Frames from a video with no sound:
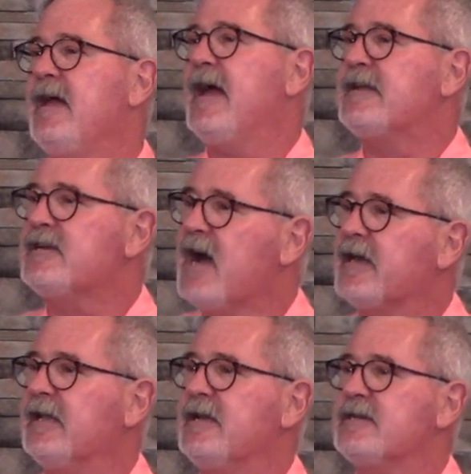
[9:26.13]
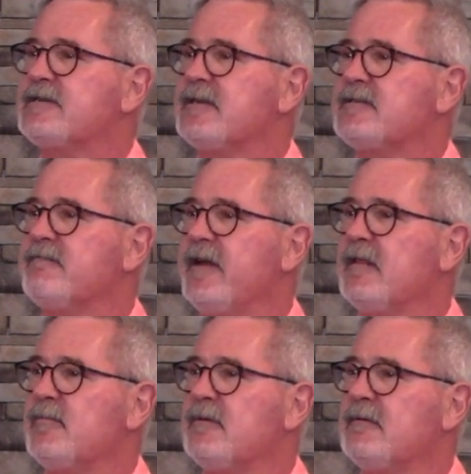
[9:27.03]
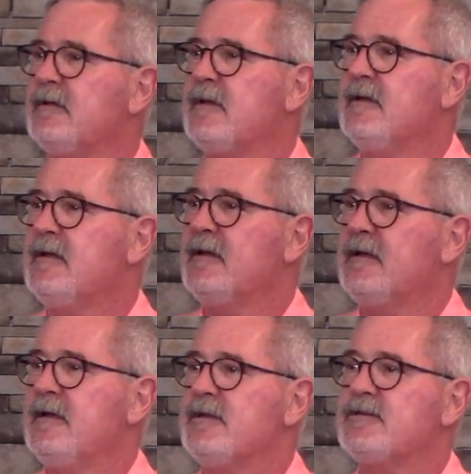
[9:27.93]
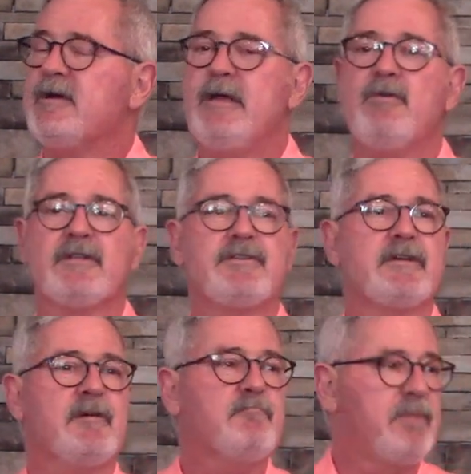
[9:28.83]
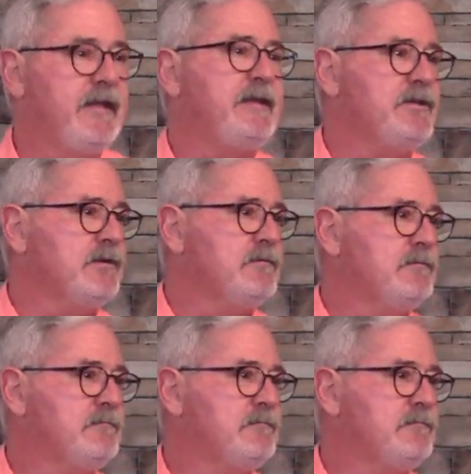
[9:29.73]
and godliness that's available. So He wants to complete you.